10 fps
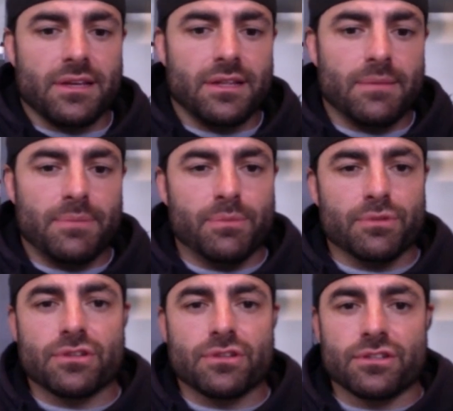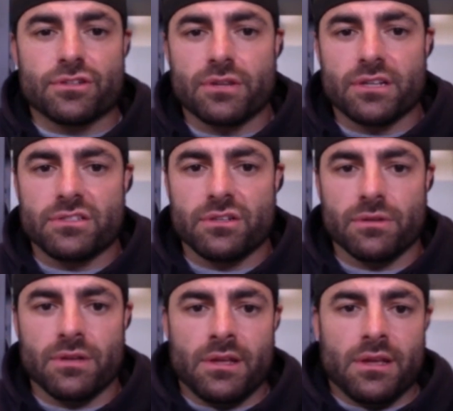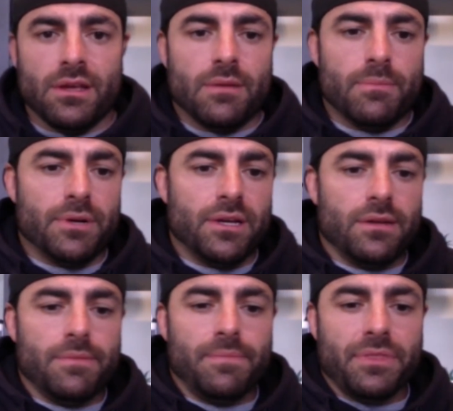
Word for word: And then people start to trust you. But